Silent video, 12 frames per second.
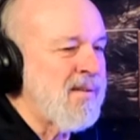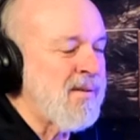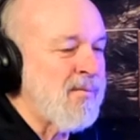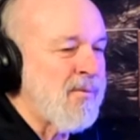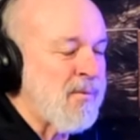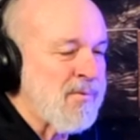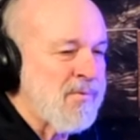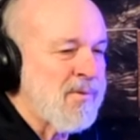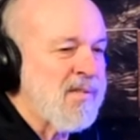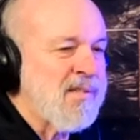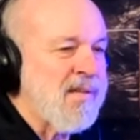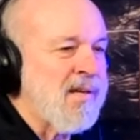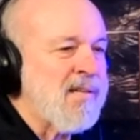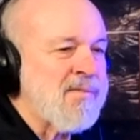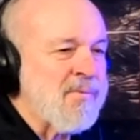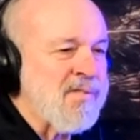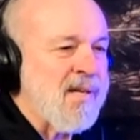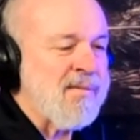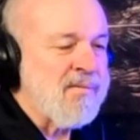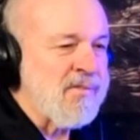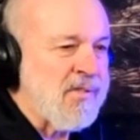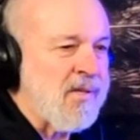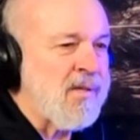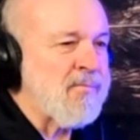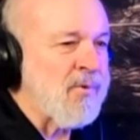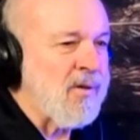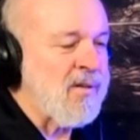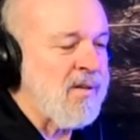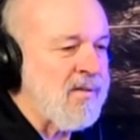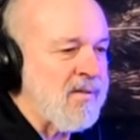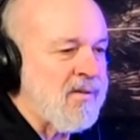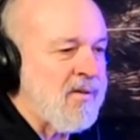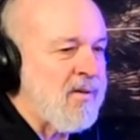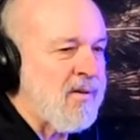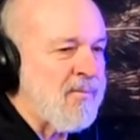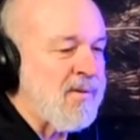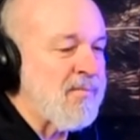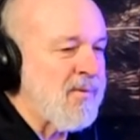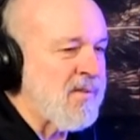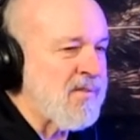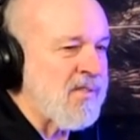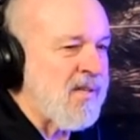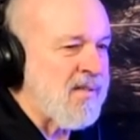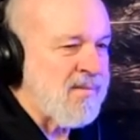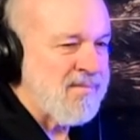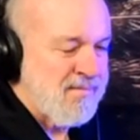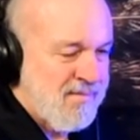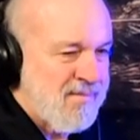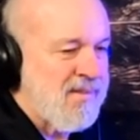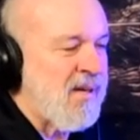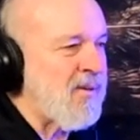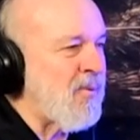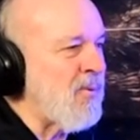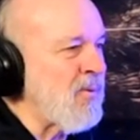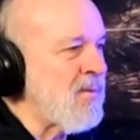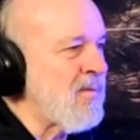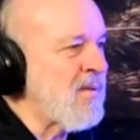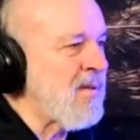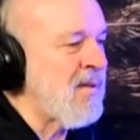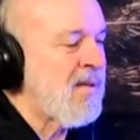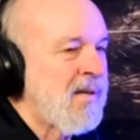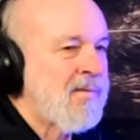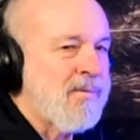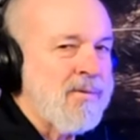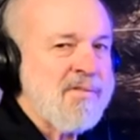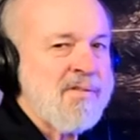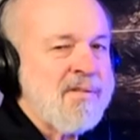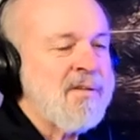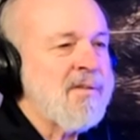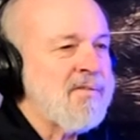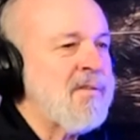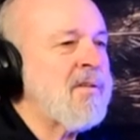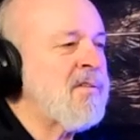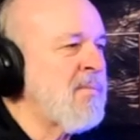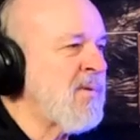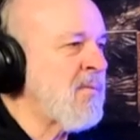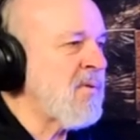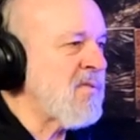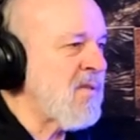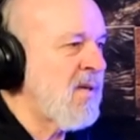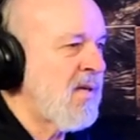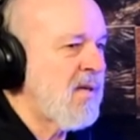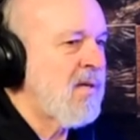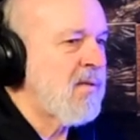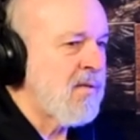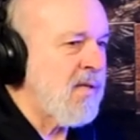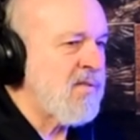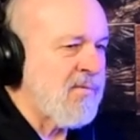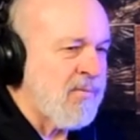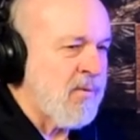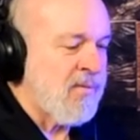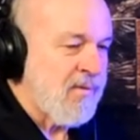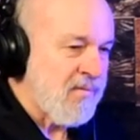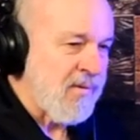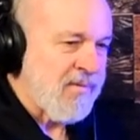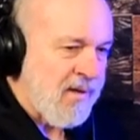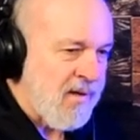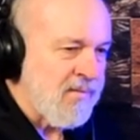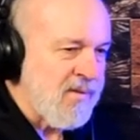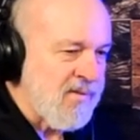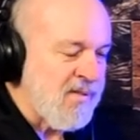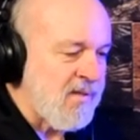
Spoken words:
what was really nice was having John work on the car. When John got a hold of it, first thing he said to me was, "That's a 455, isn't it?"